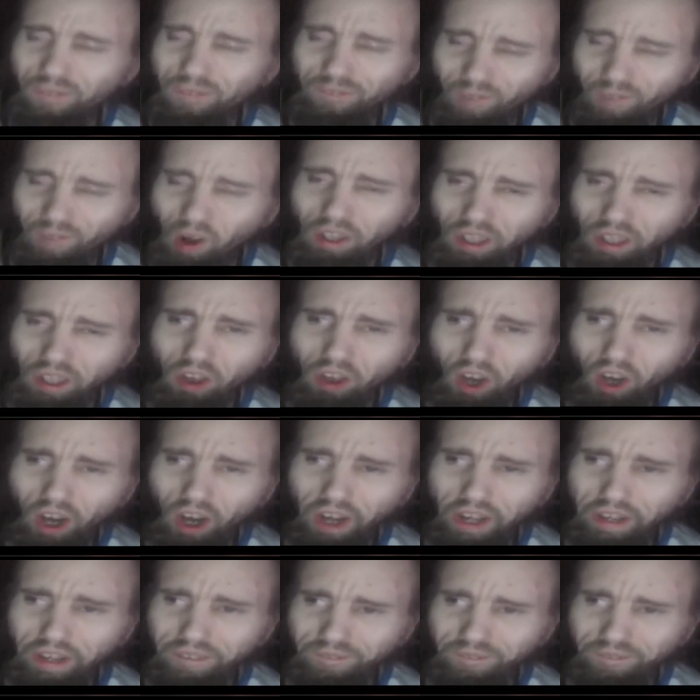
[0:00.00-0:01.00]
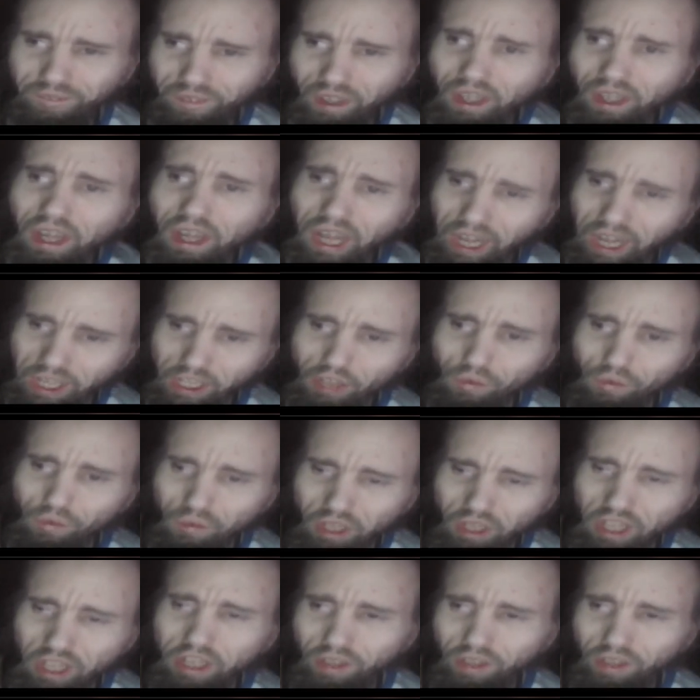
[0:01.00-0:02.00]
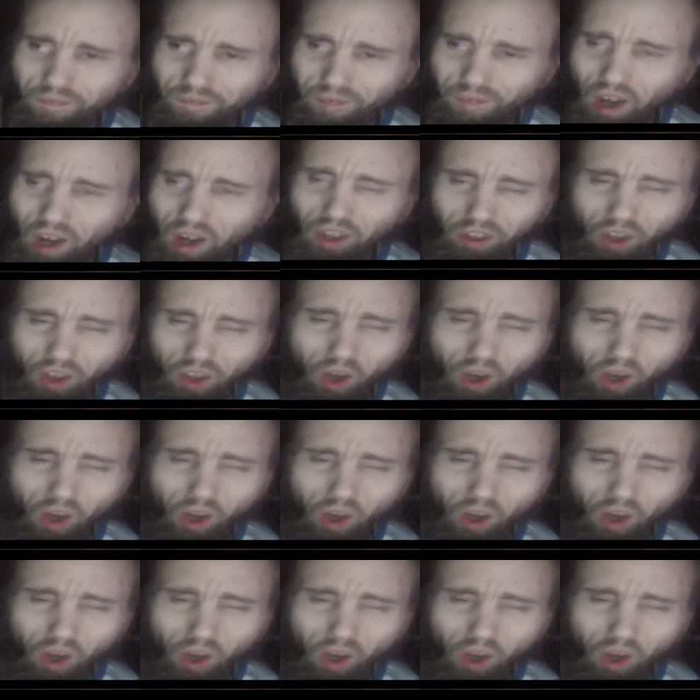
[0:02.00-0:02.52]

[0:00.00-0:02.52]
fucking life, and you need to fuck